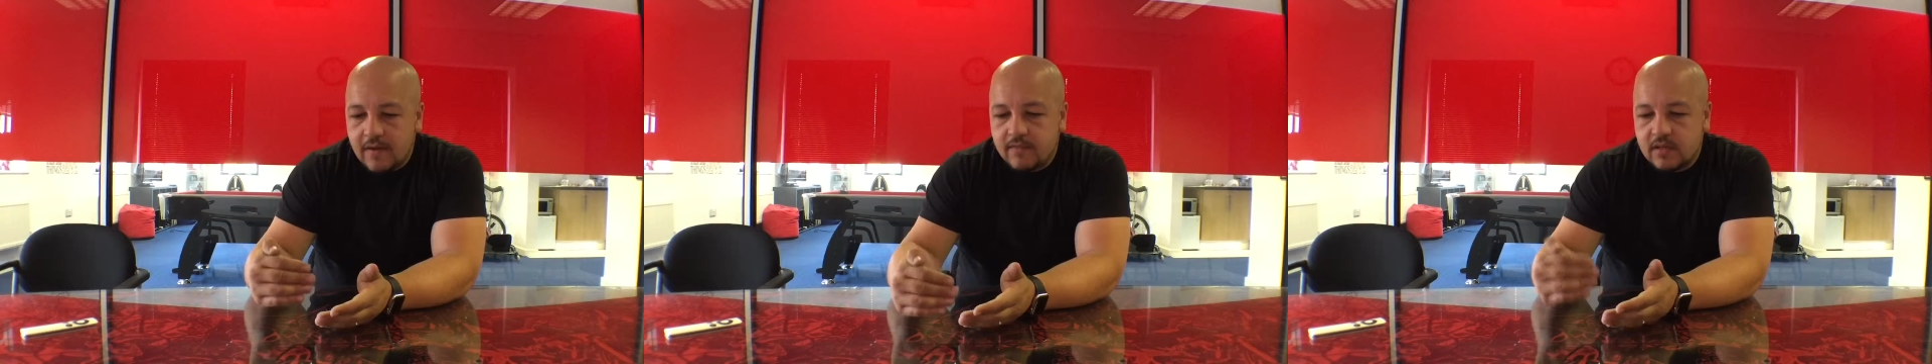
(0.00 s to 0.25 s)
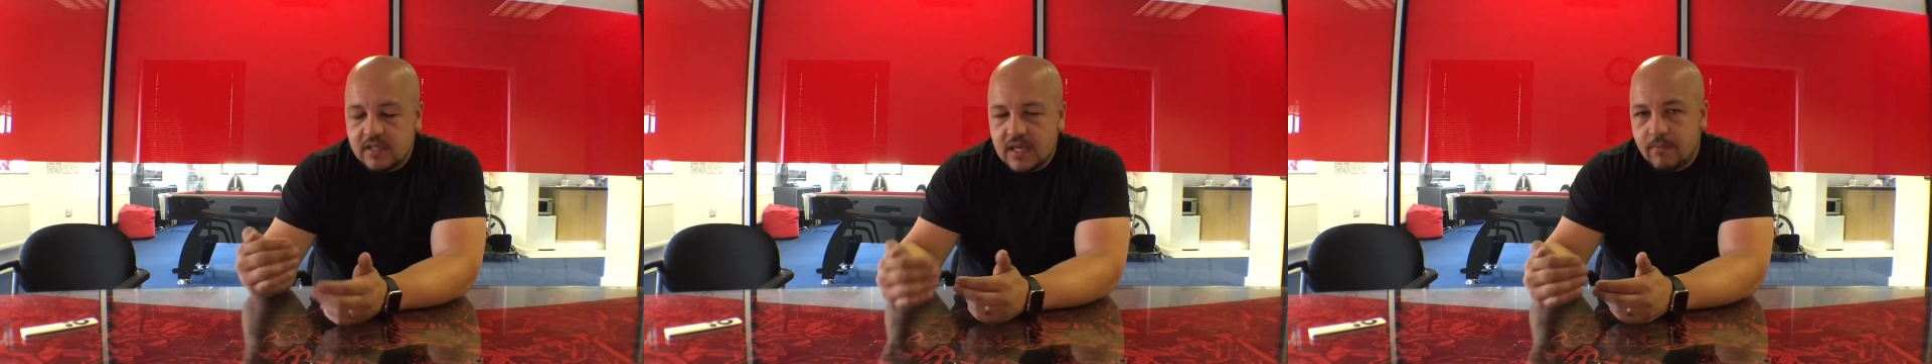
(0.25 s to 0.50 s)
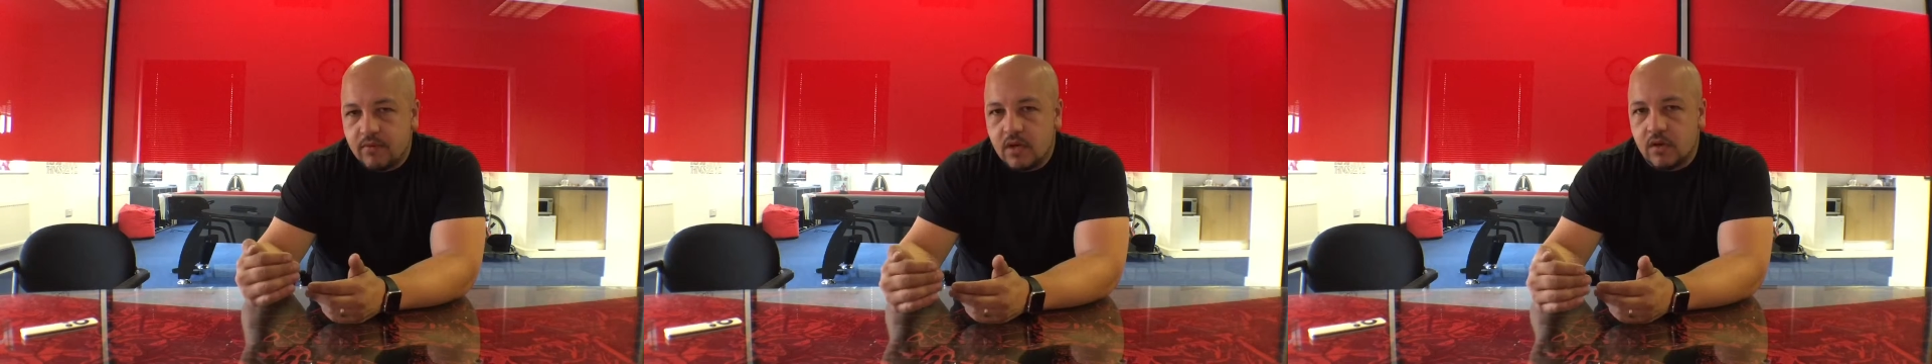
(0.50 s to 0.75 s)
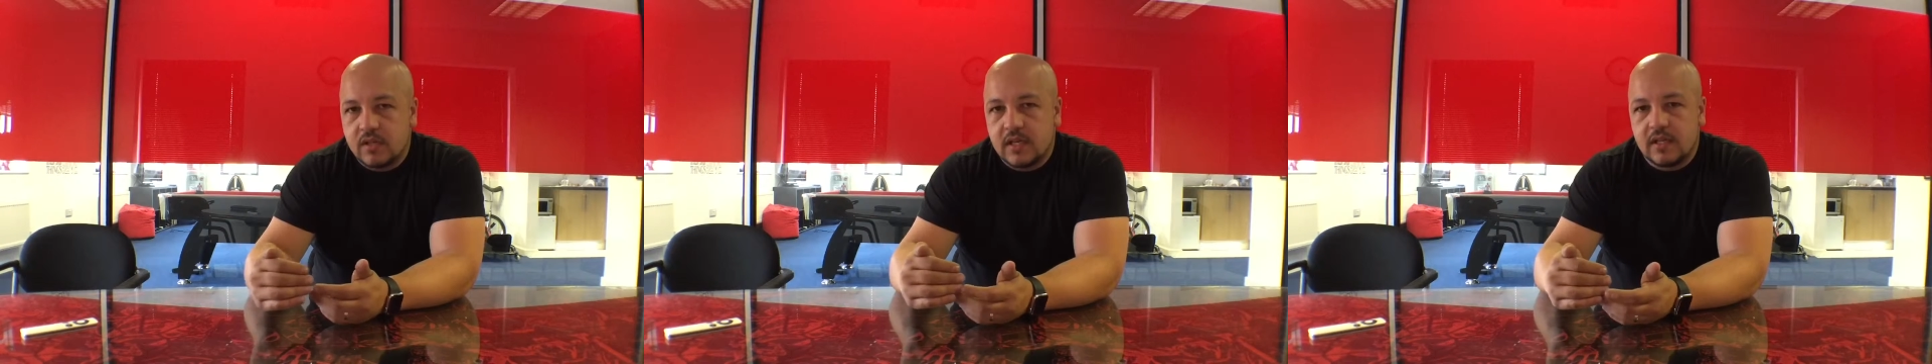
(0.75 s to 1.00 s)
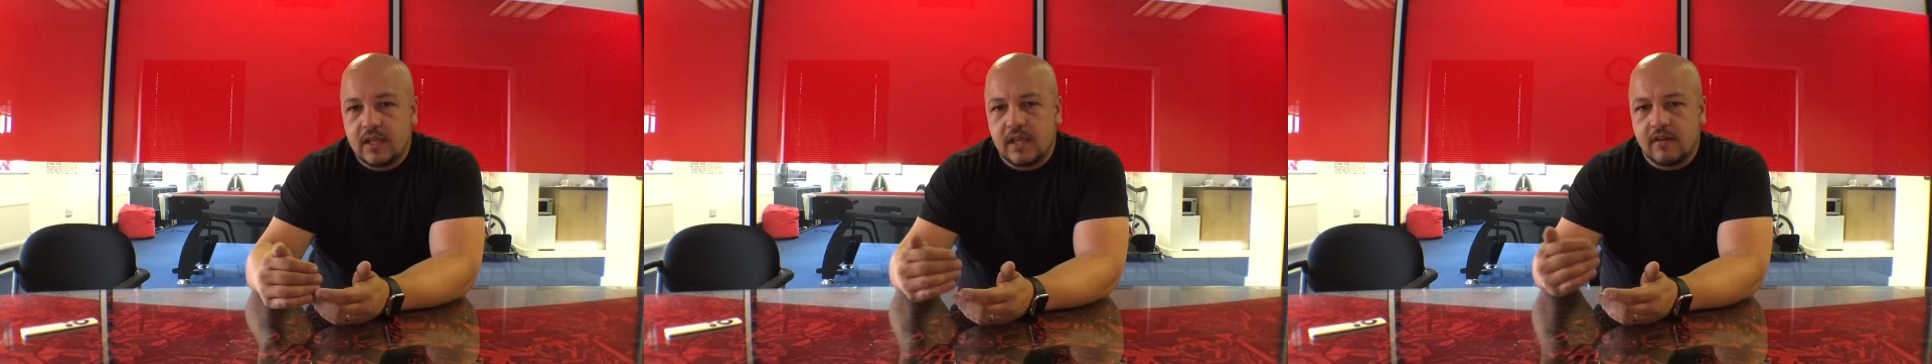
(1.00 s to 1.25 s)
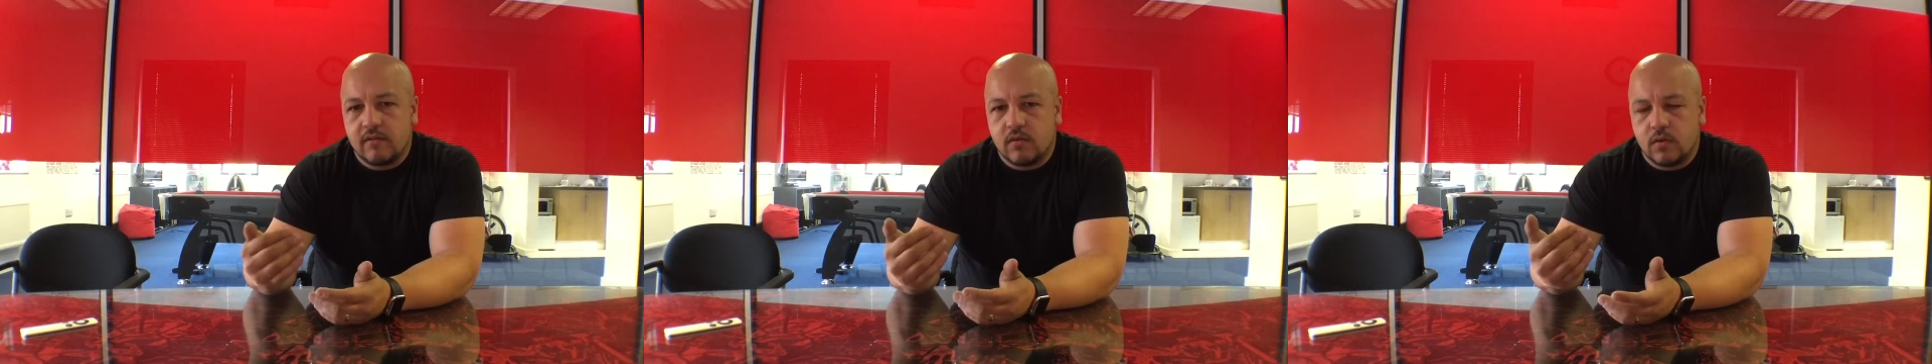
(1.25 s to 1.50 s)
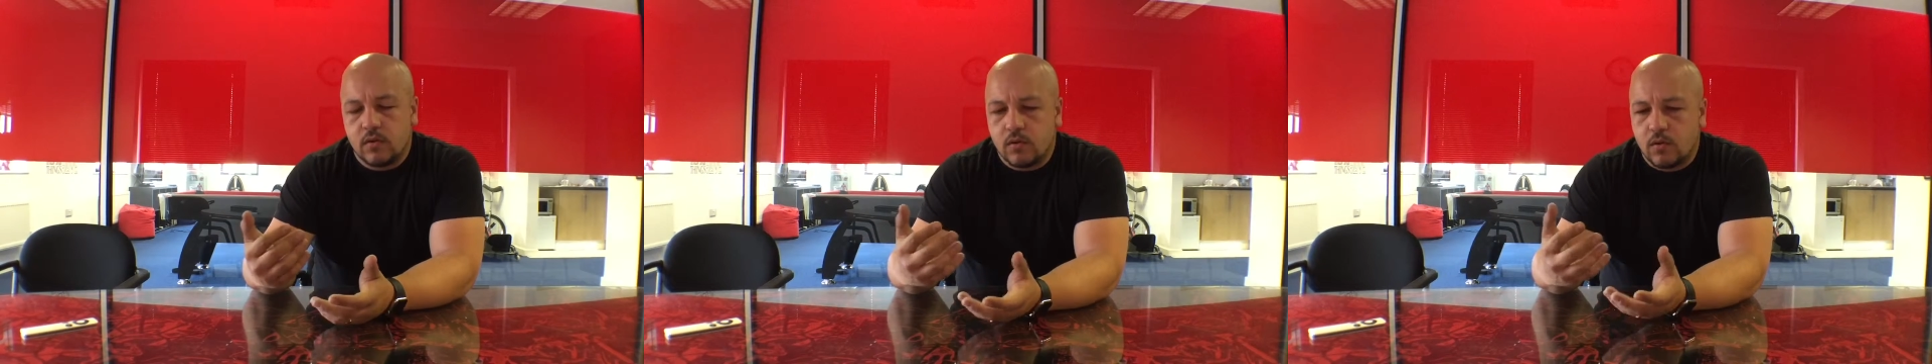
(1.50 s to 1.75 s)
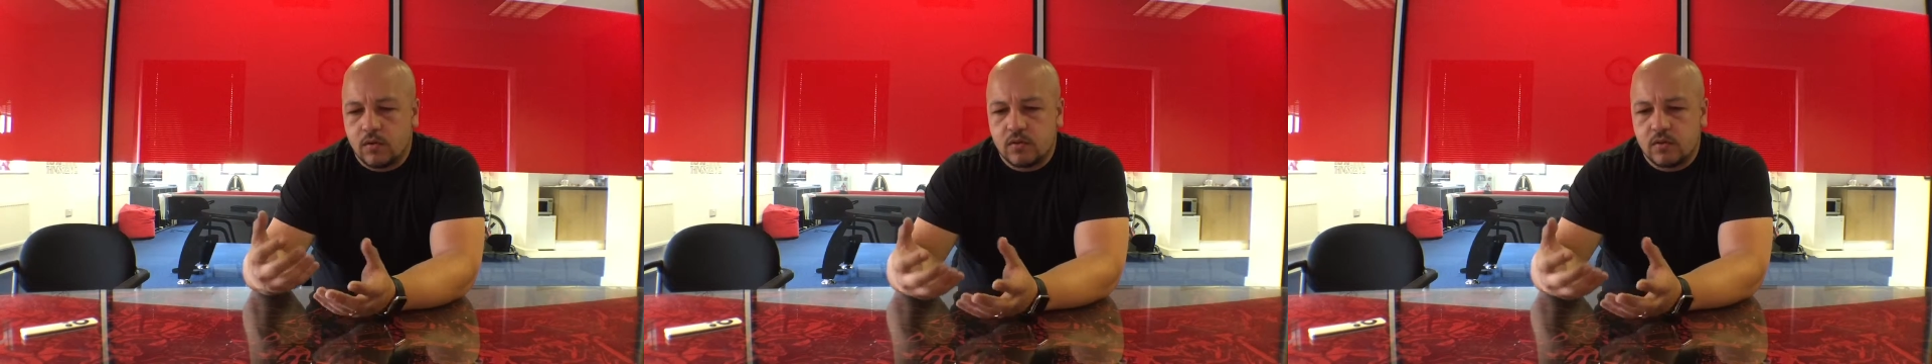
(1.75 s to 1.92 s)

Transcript: have separate content in there or